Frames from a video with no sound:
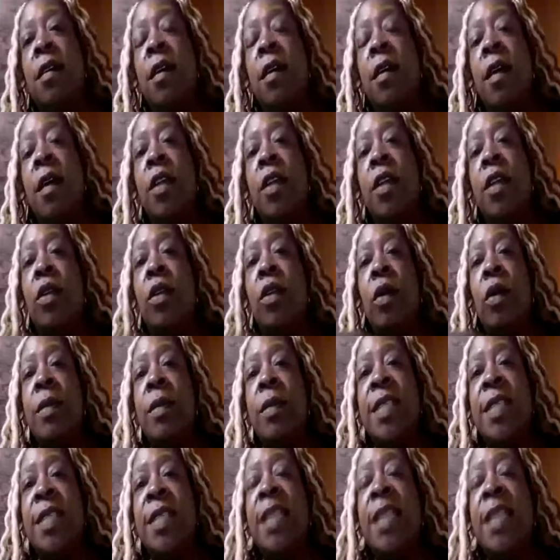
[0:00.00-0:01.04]
You know what I'm
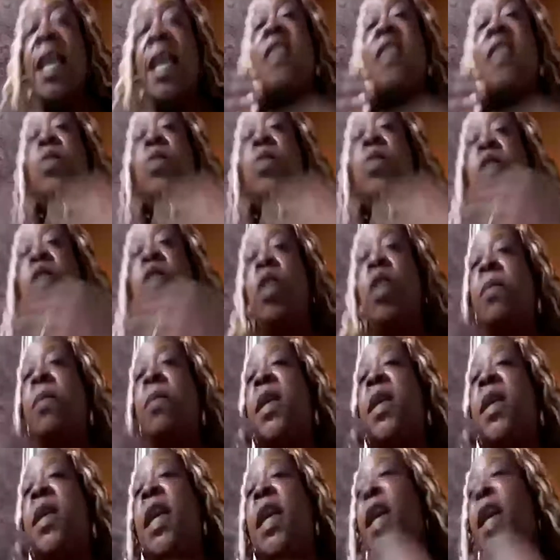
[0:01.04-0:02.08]
saying? That's what's going to
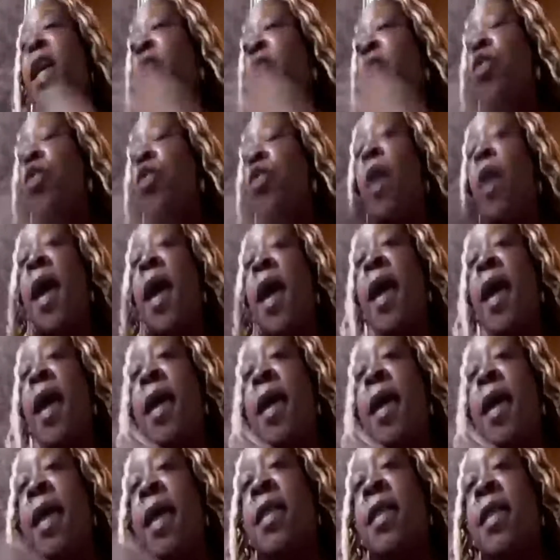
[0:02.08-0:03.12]
be getting you ahead
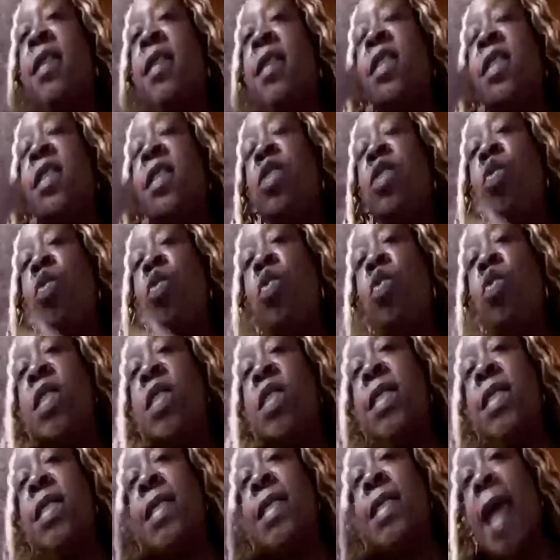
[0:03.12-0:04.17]
in this new
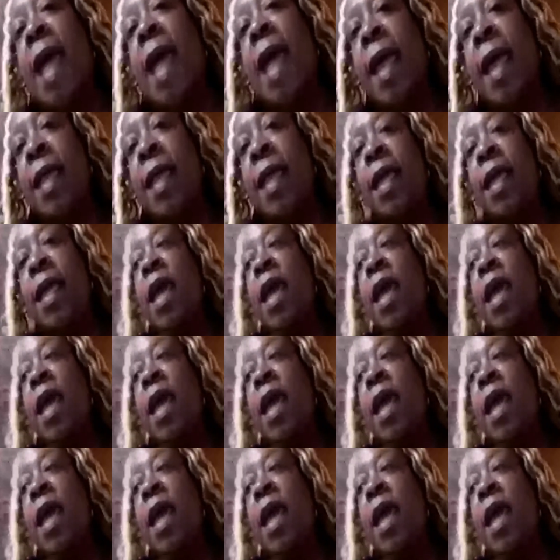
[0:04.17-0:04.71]
society.